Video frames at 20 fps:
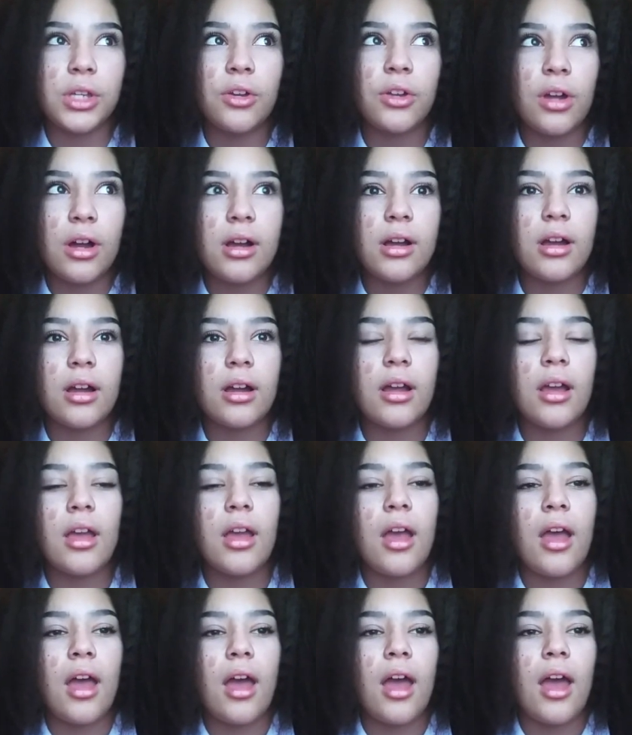a year younger.
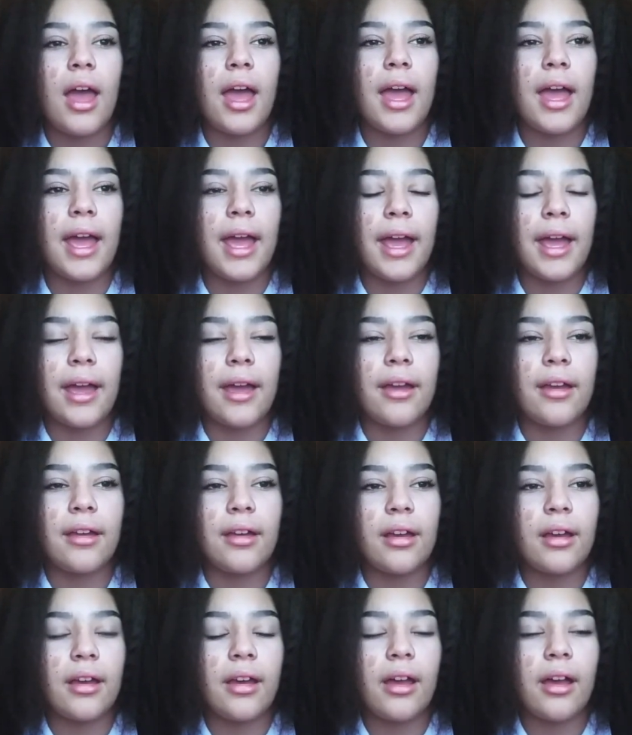and
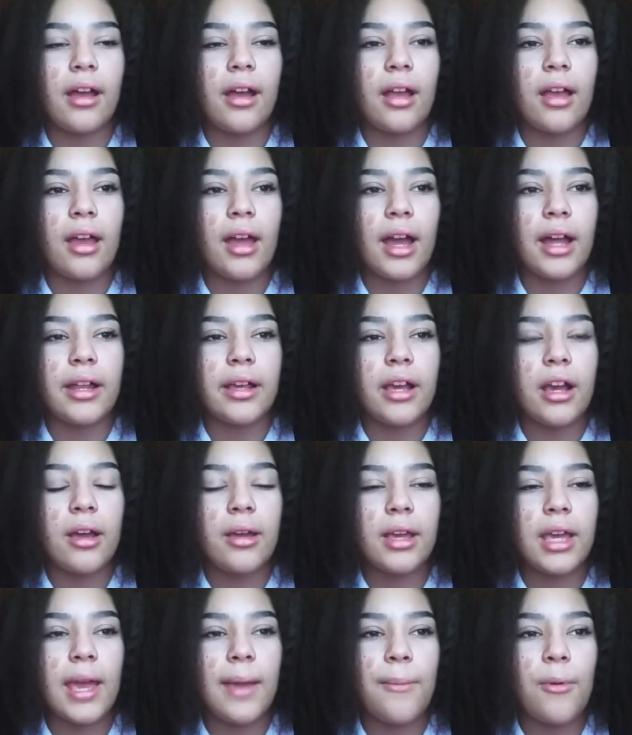he
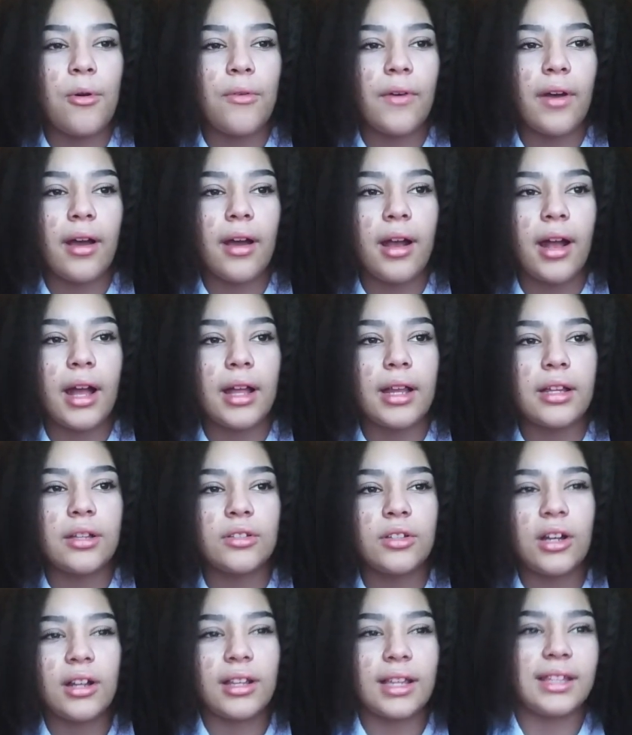came over and he
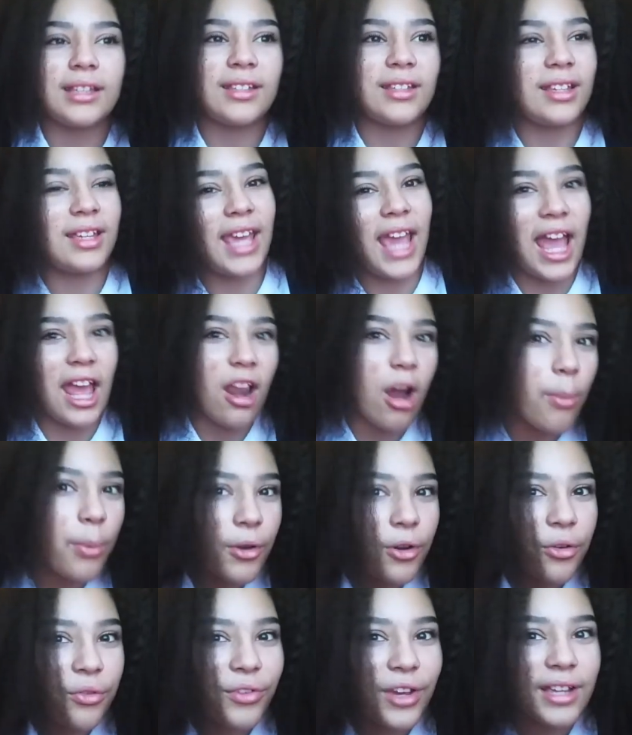started like getting up
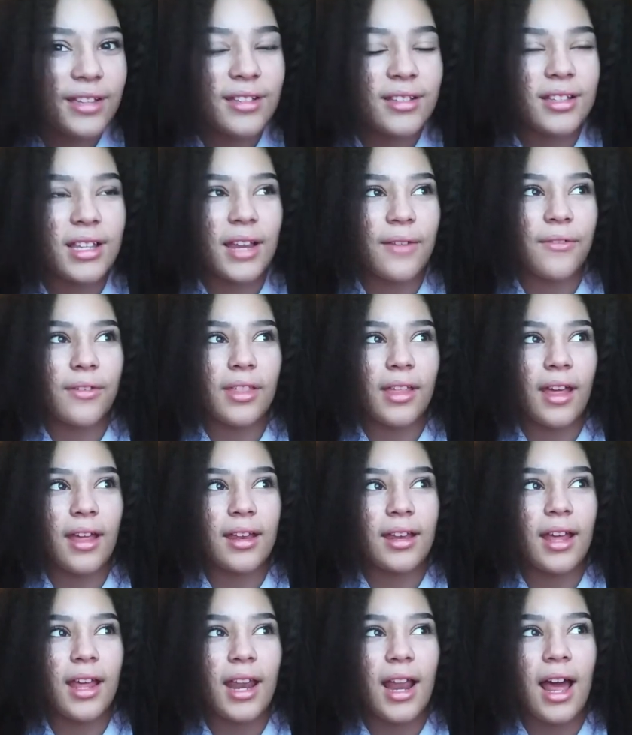on our faces and
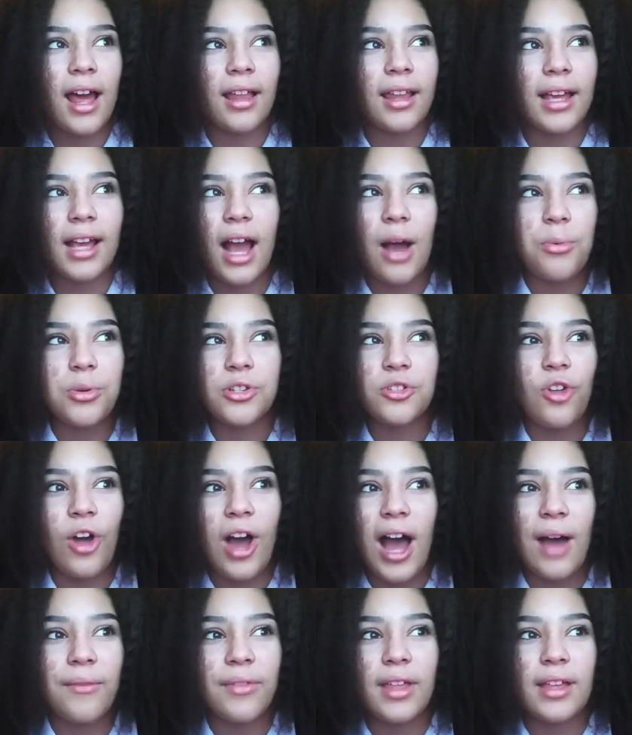everything, and I was
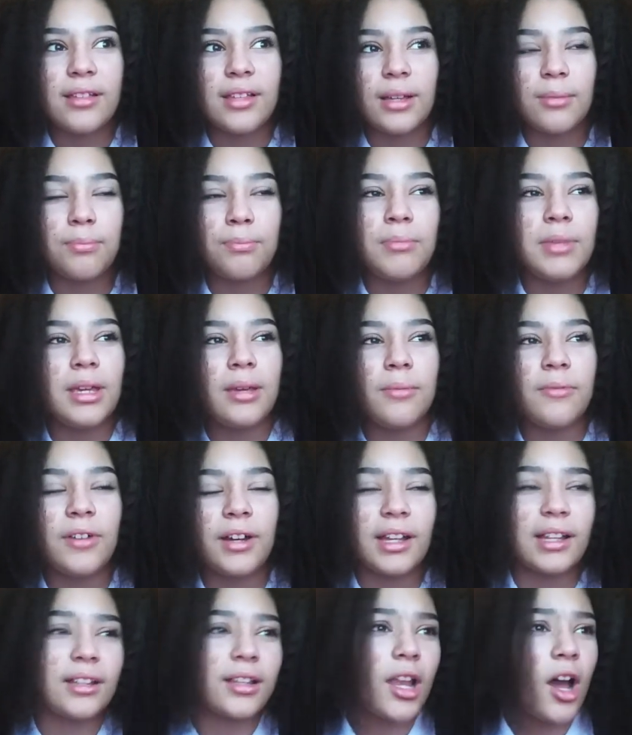not having this. Like, me
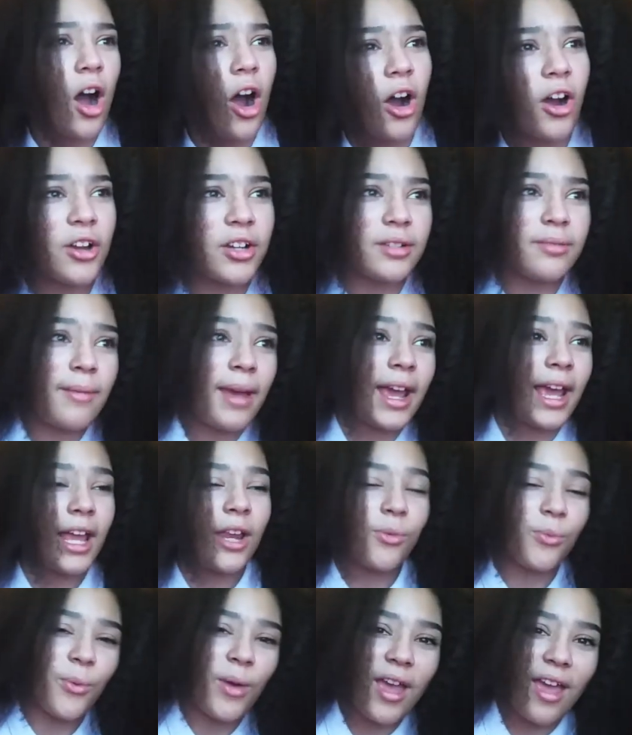fucking hard
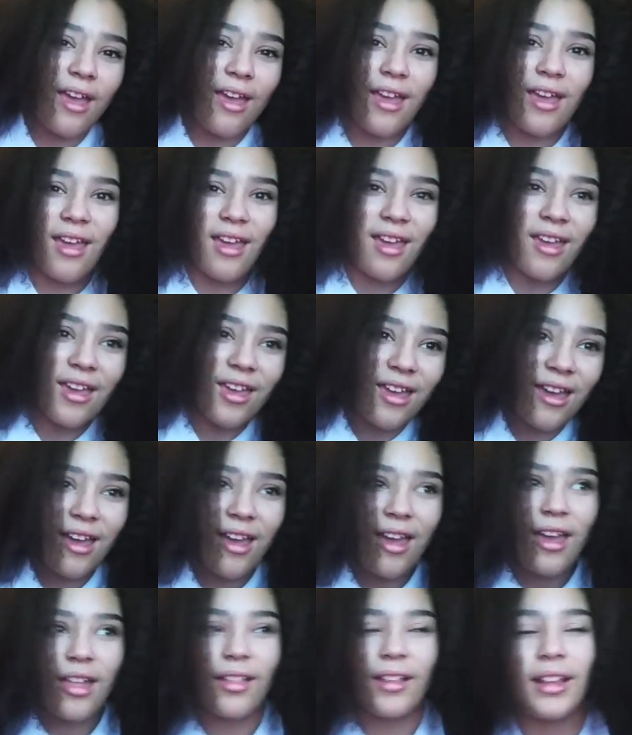Megan way.
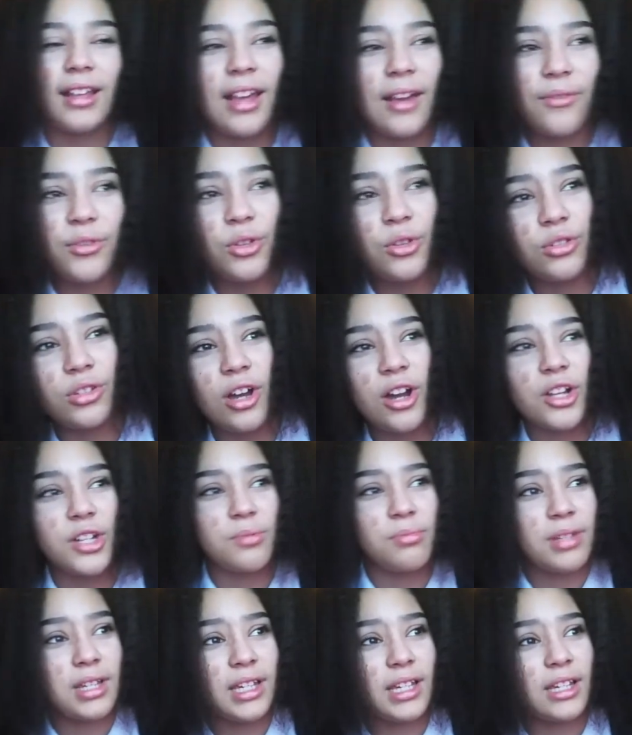Like, if you
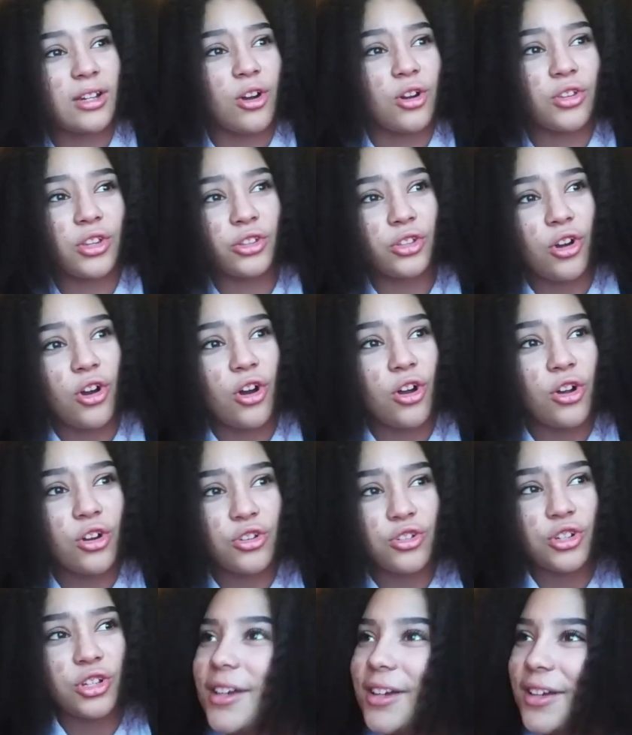touch me or the dog or